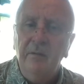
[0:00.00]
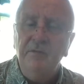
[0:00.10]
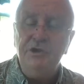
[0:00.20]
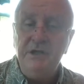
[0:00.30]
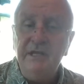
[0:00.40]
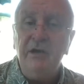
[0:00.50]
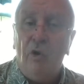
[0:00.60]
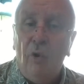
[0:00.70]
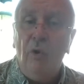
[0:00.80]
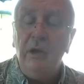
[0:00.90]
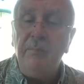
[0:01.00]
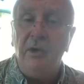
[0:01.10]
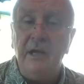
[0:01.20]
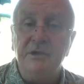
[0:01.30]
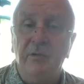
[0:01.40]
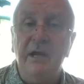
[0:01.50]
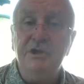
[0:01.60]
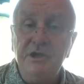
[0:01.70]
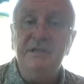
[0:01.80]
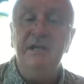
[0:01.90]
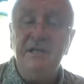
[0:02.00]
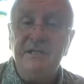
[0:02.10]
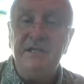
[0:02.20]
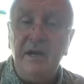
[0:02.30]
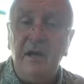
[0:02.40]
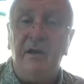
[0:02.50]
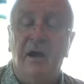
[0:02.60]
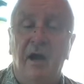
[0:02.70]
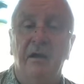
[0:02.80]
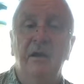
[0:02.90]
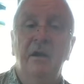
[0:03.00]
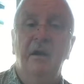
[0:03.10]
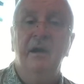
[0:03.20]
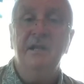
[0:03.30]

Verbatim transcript: She's in a holy place, right? She's in a synagogue, an